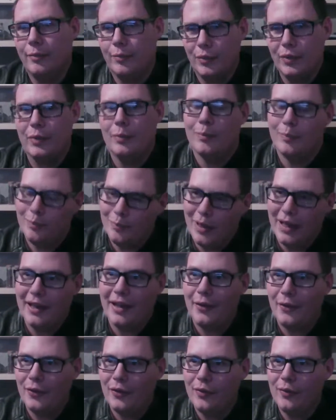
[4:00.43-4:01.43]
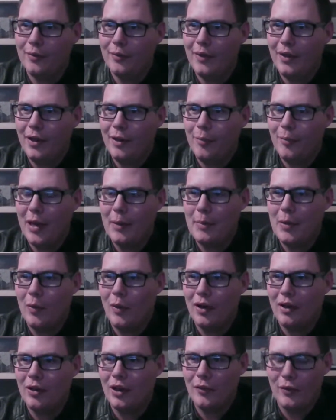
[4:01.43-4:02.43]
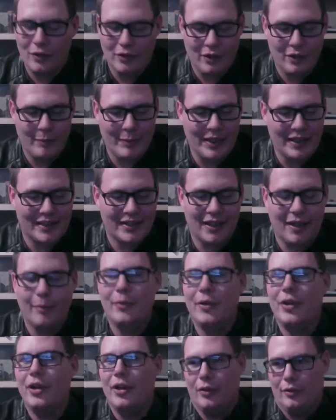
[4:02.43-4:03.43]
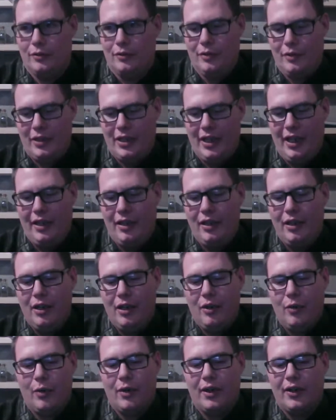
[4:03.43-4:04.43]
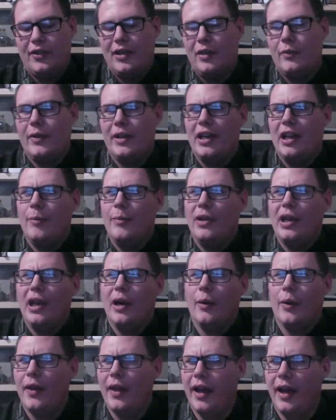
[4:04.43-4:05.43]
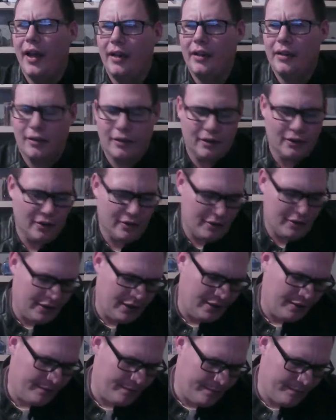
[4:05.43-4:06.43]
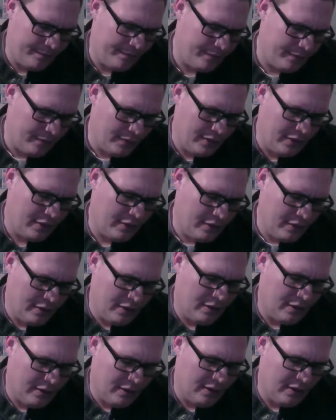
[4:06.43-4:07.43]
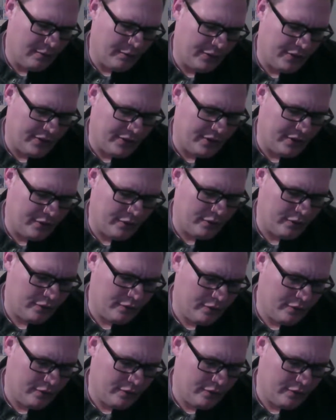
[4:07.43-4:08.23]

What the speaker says: You might be wanting to look for a little bit something new. Okay. We're going to see if we can help you out with that. All right. Number two